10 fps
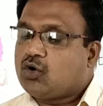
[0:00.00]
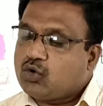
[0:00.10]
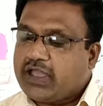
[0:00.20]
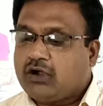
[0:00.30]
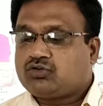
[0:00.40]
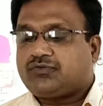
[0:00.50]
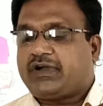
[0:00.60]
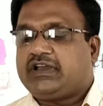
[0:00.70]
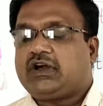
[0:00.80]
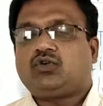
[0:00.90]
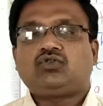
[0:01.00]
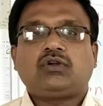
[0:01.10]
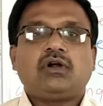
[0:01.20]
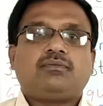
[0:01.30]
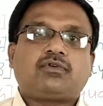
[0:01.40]
we have to find
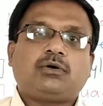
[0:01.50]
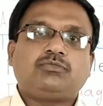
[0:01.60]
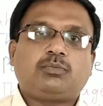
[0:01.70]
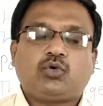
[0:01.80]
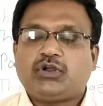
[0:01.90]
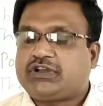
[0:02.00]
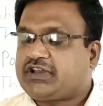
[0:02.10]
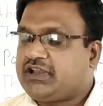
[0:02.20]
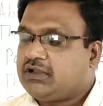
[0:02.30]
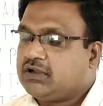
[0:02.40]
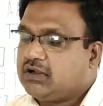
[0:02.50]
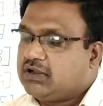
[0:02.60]
out from the poetry,